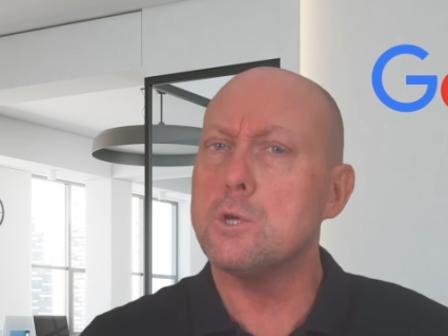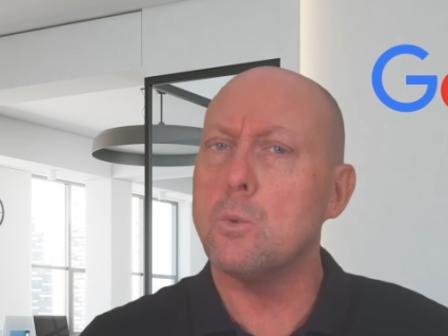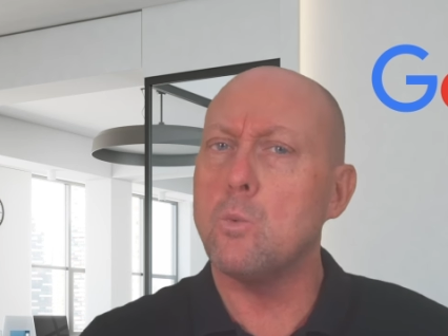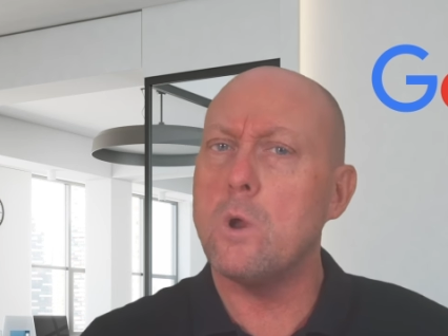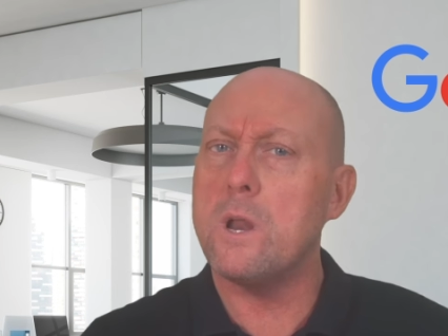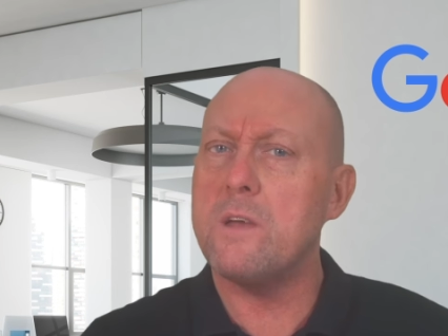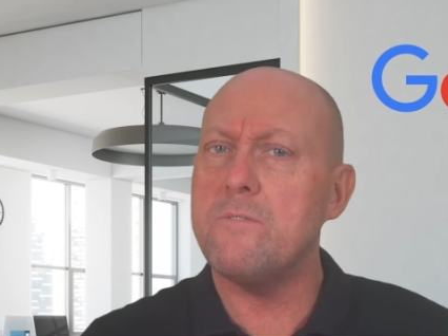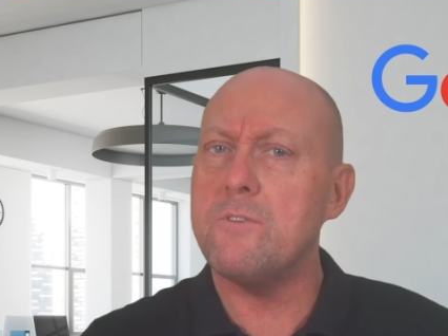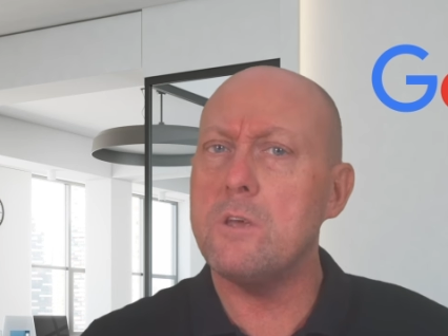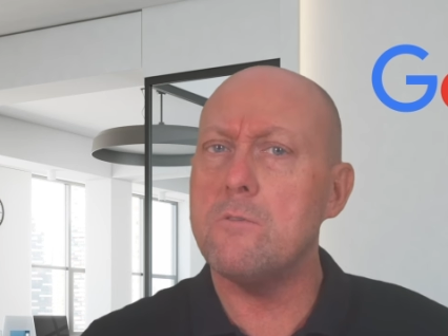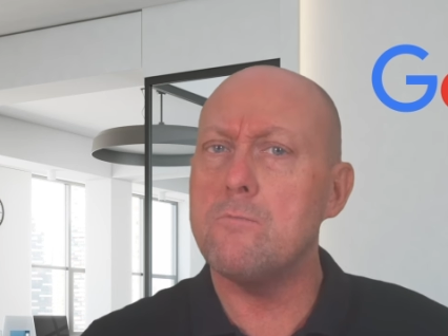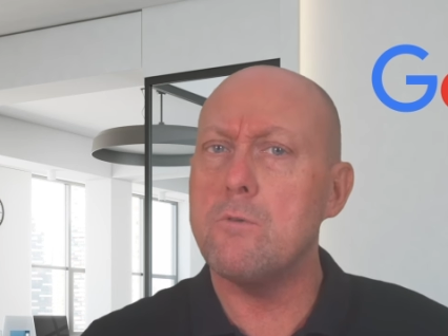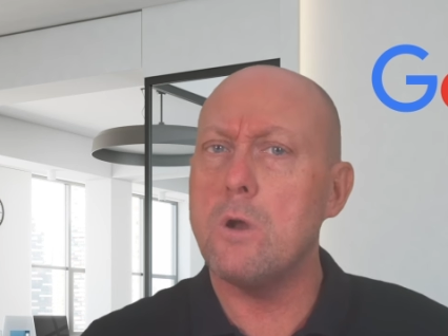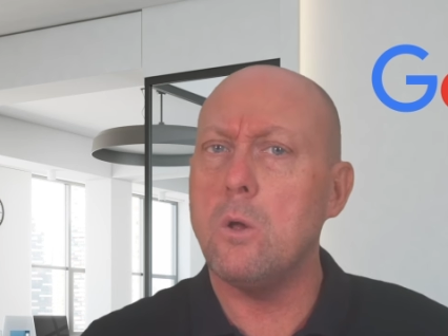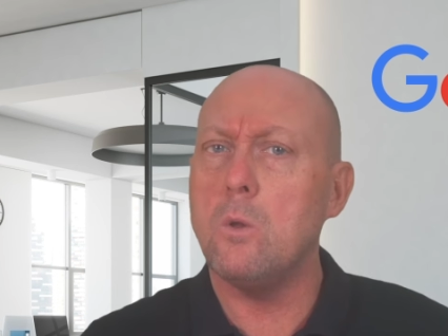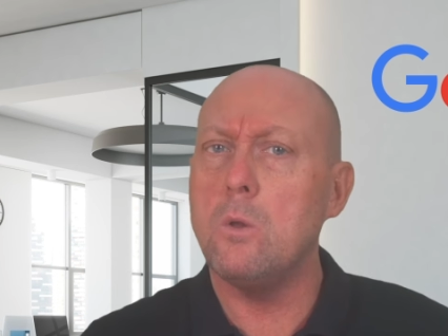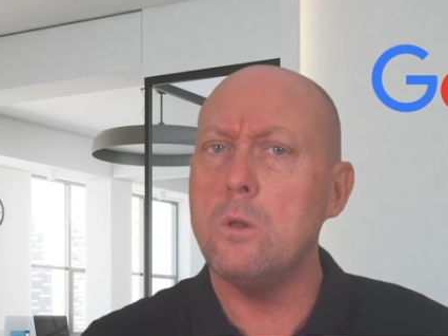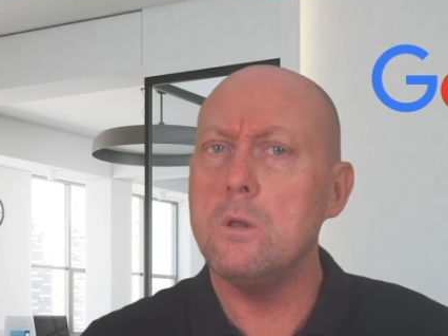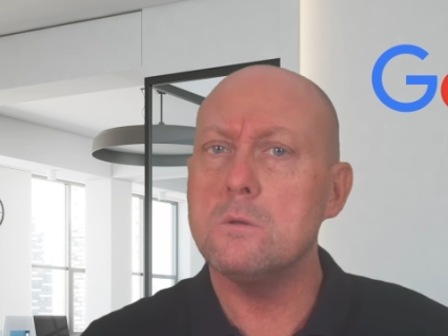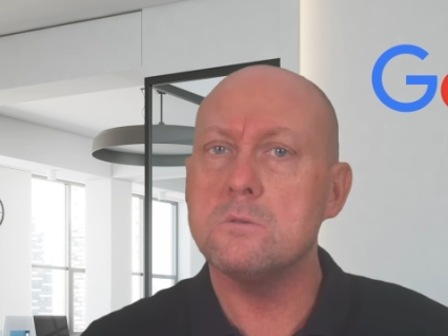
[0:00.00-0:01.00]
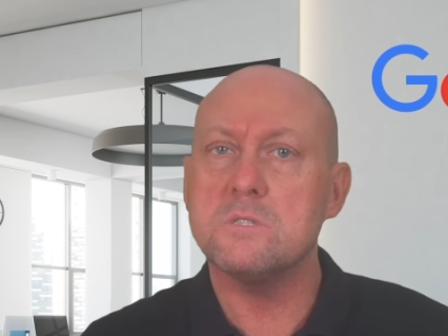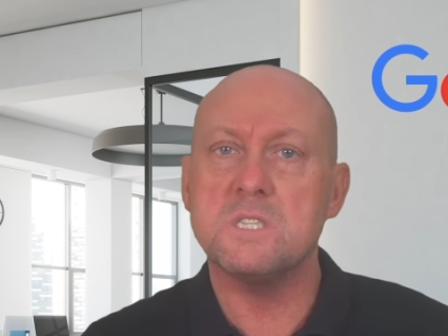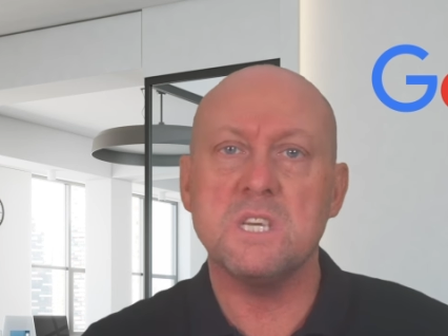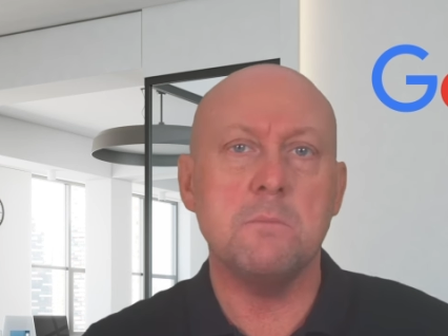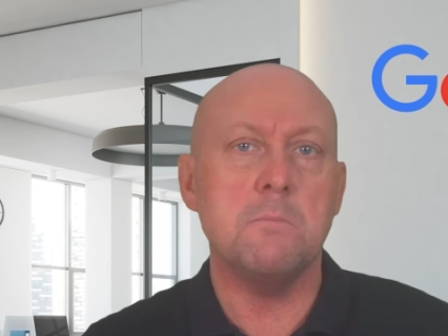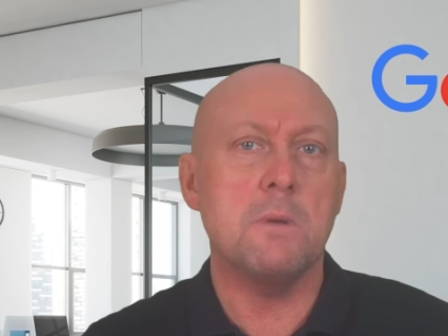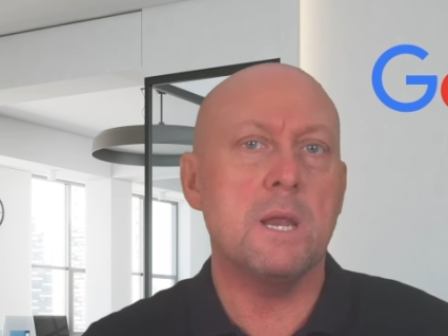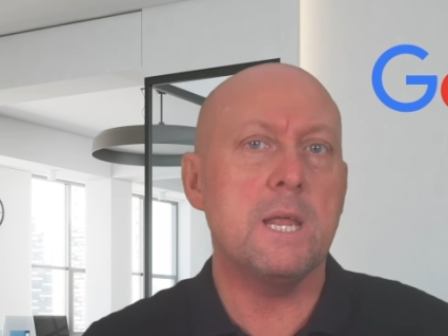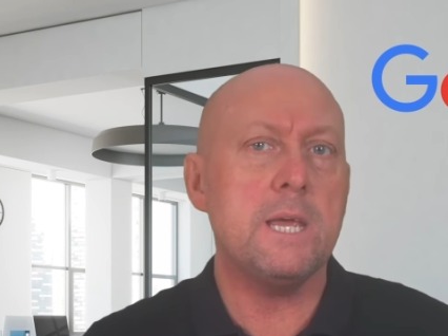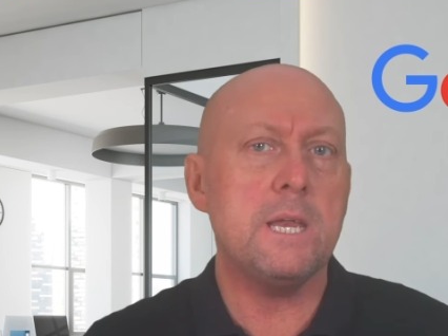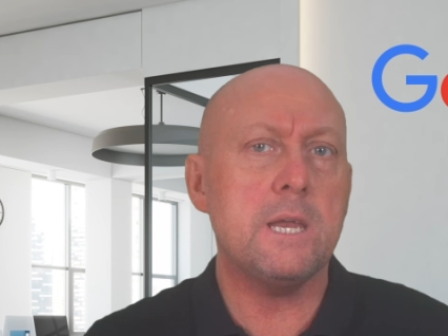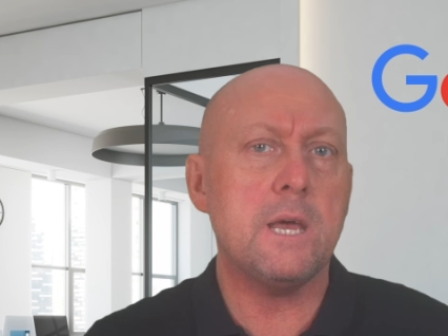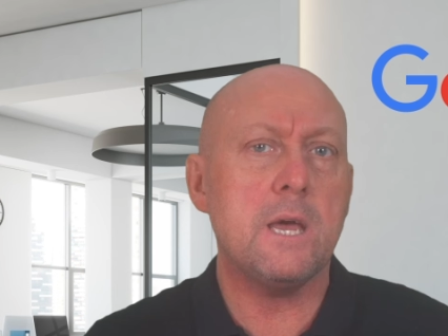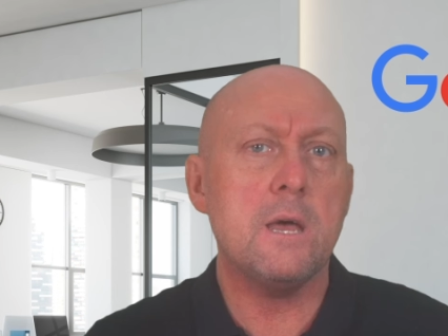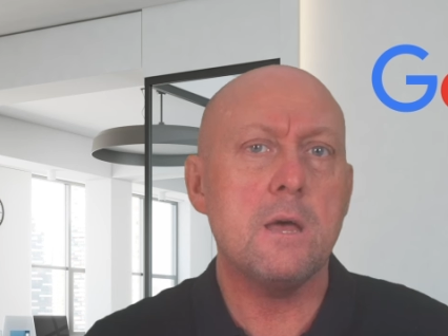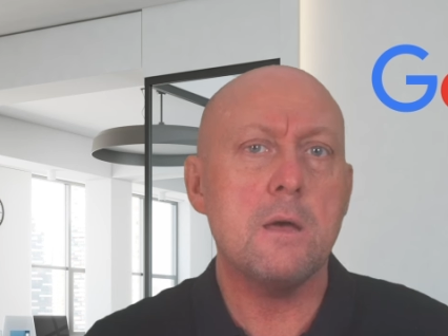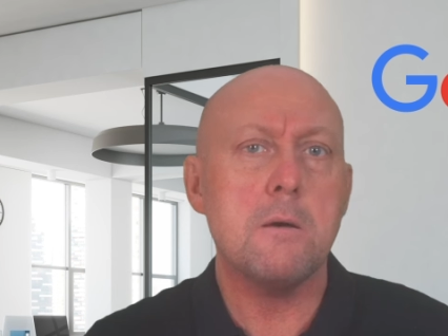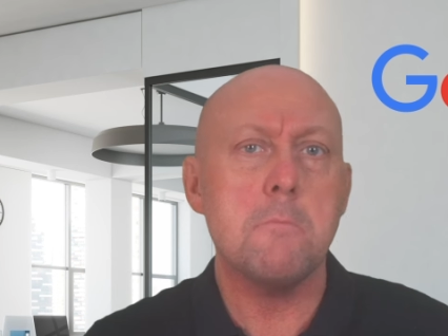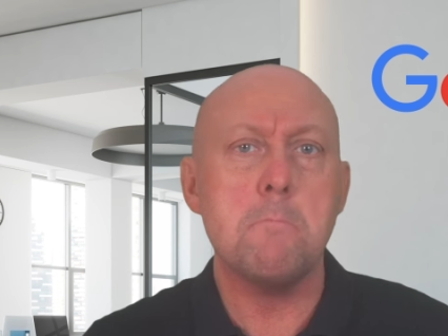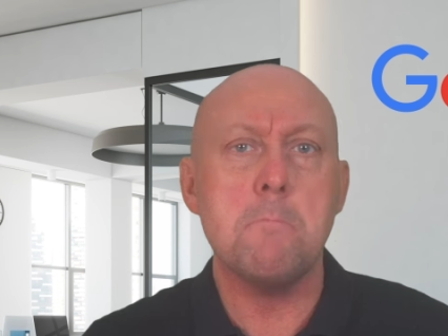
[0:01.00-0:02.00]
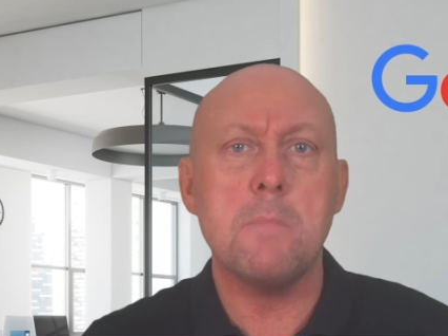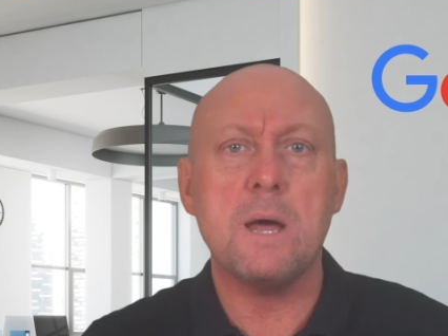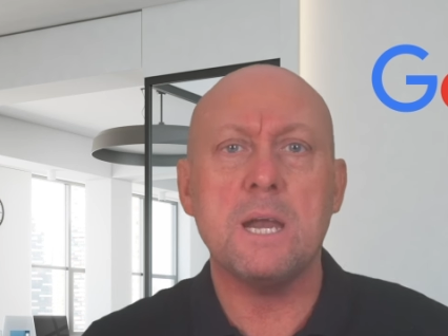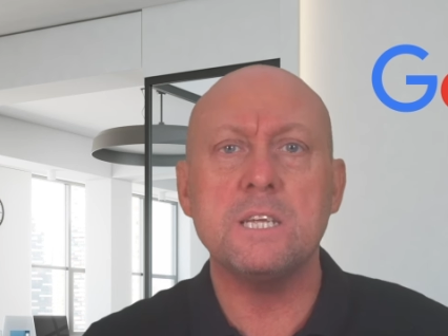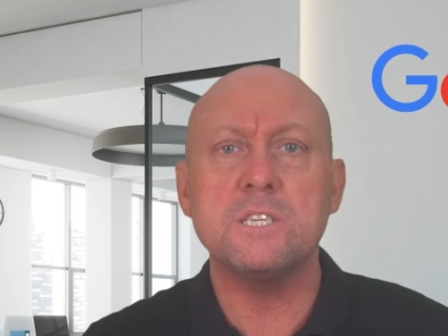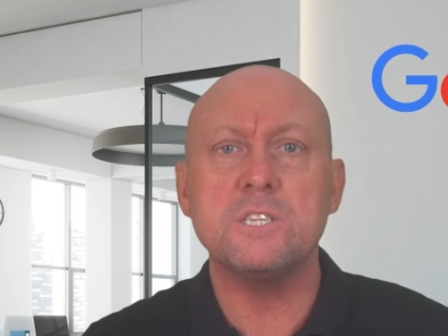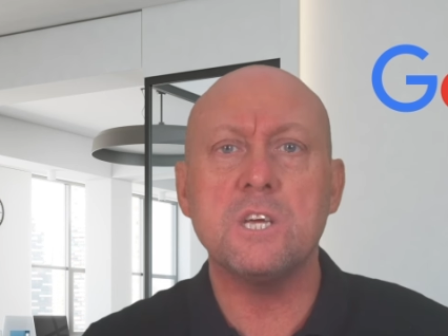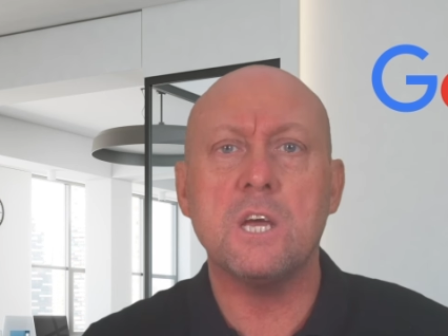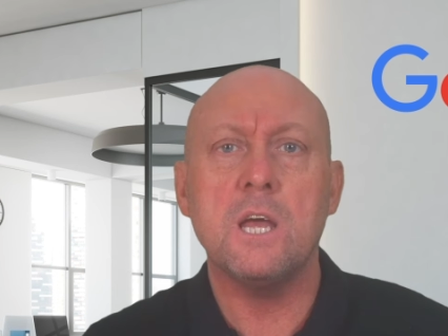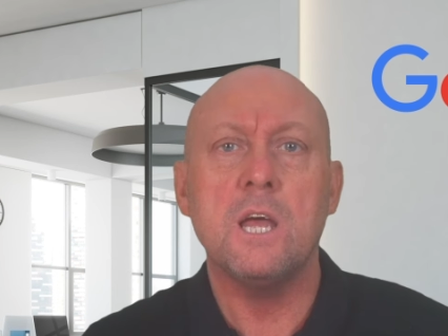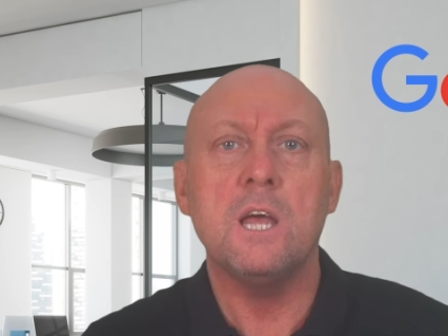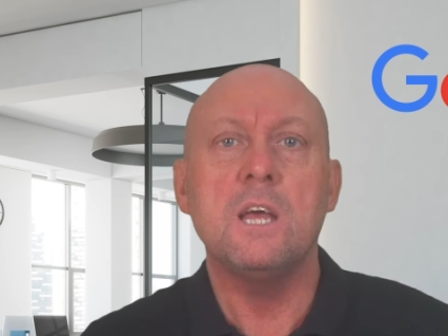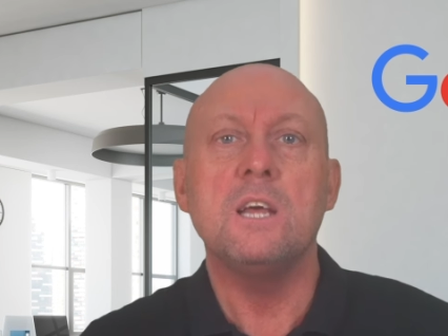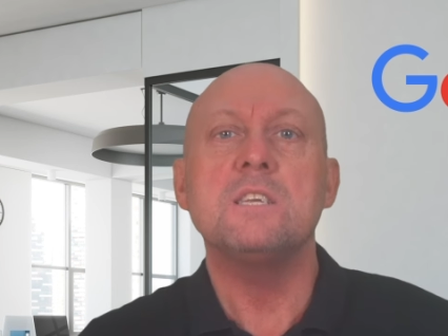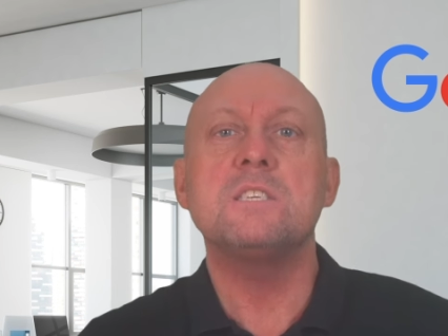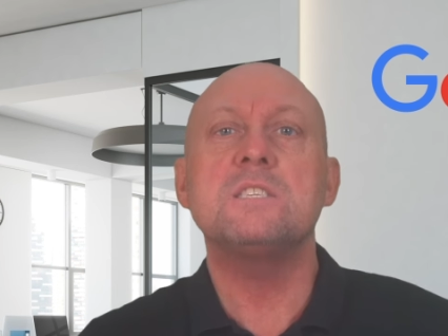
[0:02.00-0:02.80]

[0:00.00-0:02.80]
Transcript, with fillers: So, whatever your role team leader, manager,